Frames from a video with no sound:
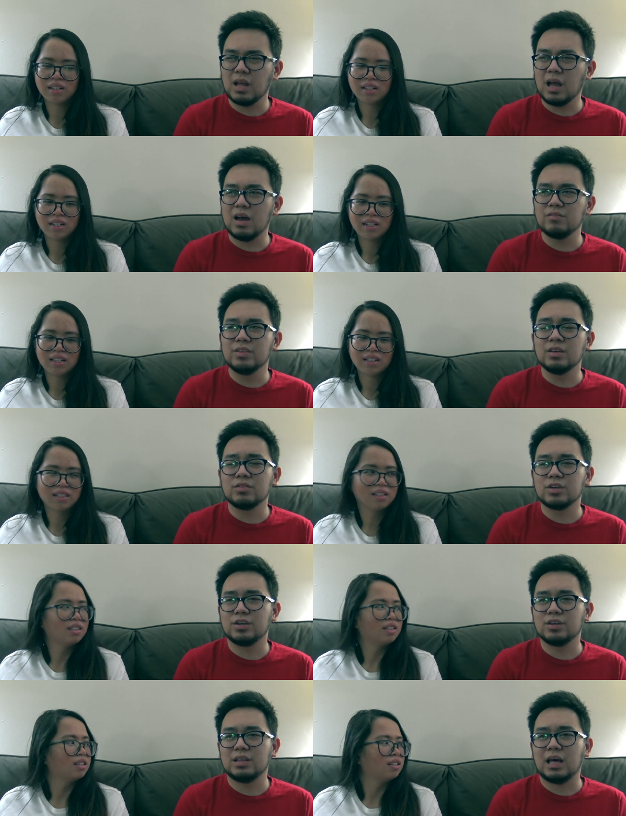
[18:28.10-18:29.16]
Speaker 1: I've never
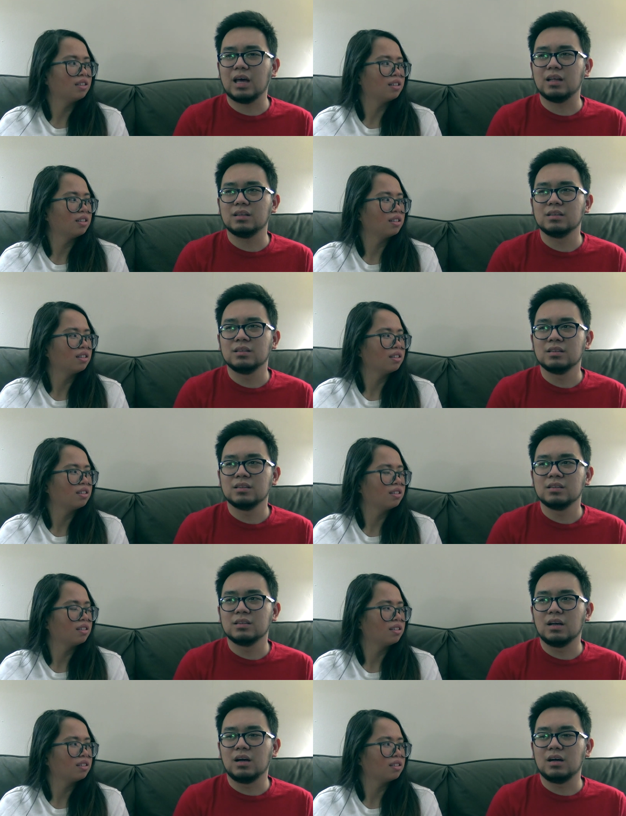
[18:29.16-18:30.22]
heard of that
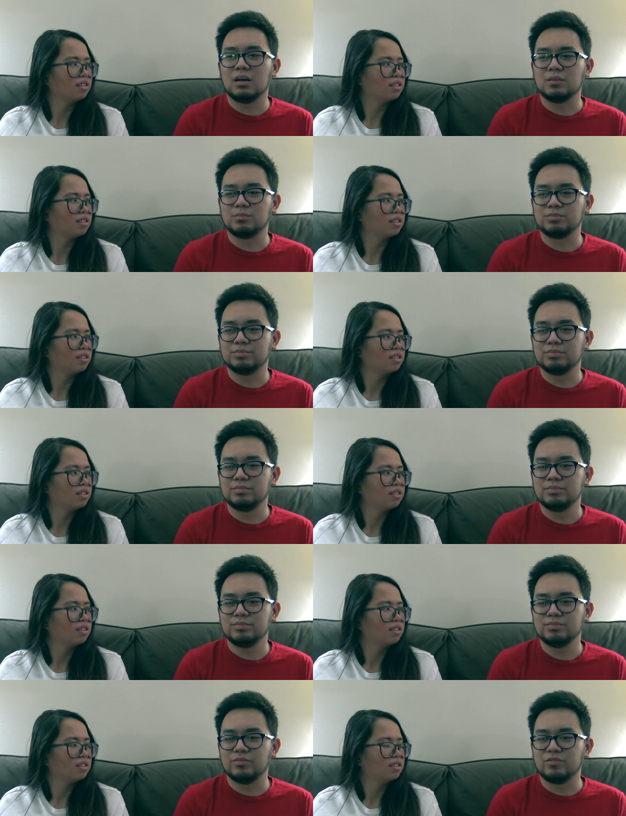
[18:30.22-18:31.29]
um,
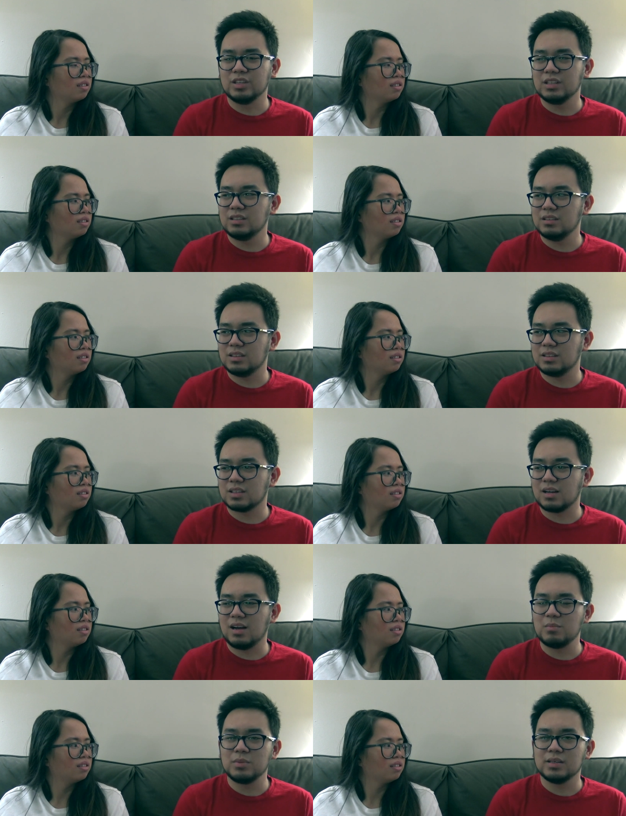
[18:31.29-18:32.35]
villain in the
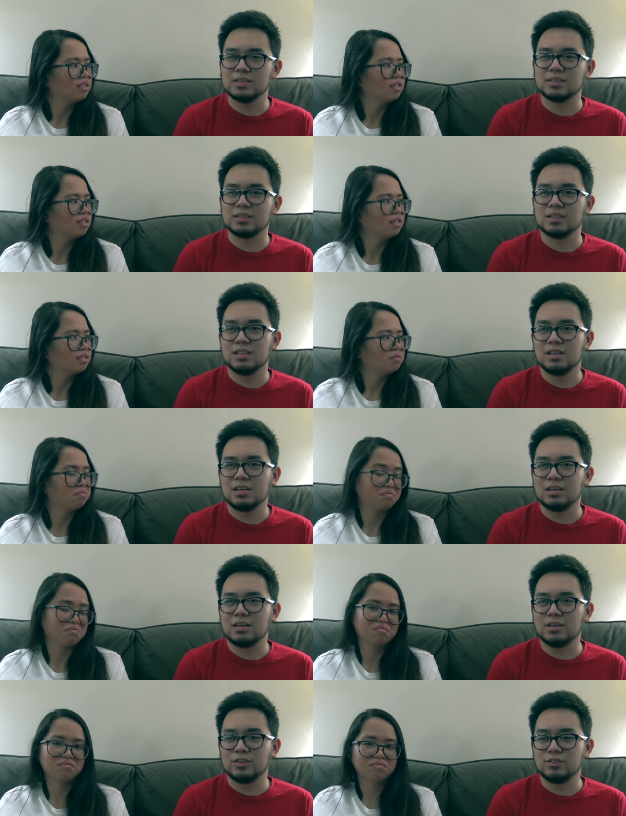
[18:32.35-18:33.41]
comics
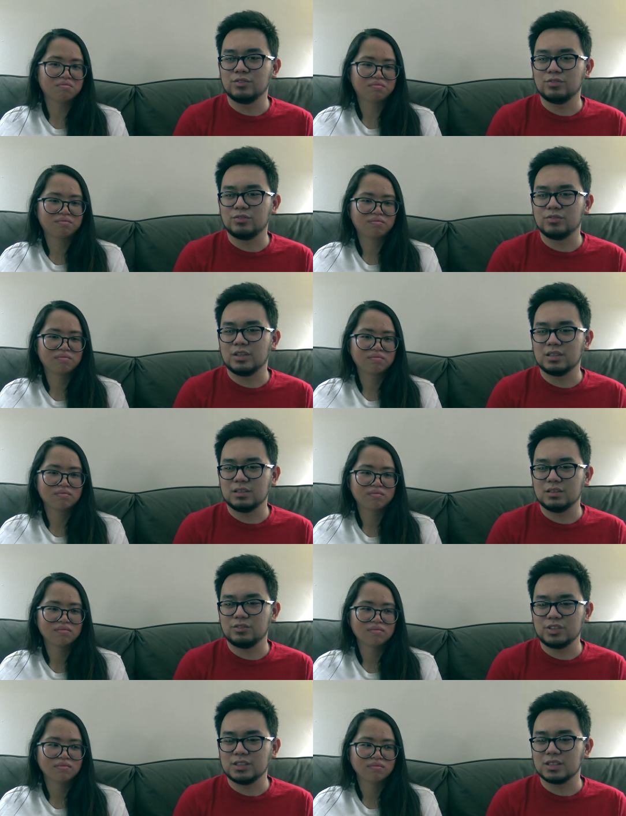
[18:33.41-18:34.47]
if
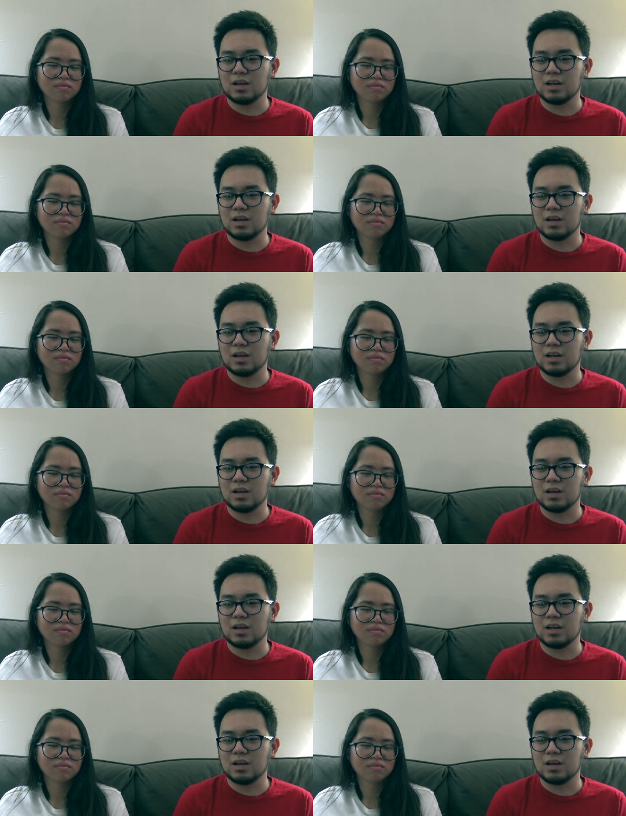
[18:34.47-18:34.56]
if she's a